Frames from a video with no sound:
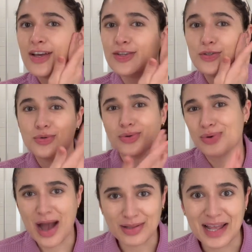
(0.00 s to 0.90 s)
you
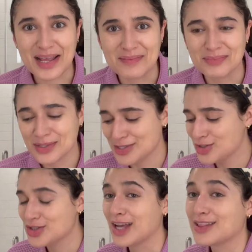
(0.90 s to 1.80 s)
growl at him, which
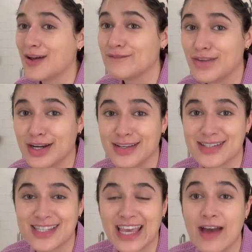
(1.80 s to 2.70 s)
is like the
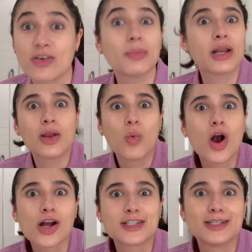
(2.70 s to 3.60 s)
funniest thing ever, but it
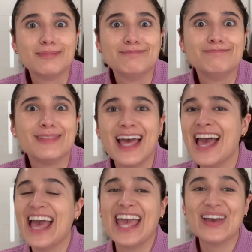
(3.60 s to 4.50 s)
worked.
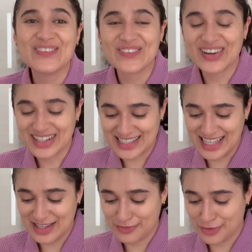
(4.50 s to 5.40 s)
It worked.
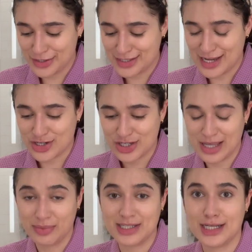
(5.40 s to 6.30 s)
In the first session
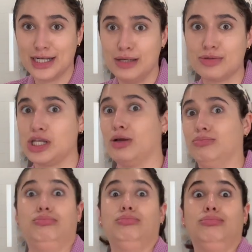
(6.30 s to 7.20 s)
that we did it, he was like,
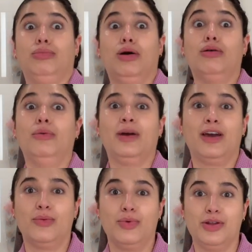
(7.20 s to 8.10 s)
oh my
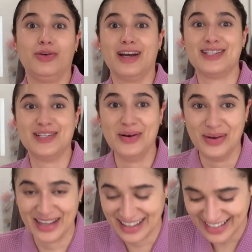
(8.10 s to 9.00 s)
God, what are you guys
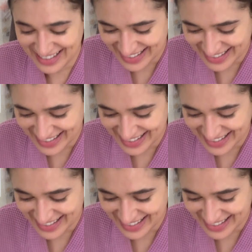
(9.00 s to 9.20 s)
doing?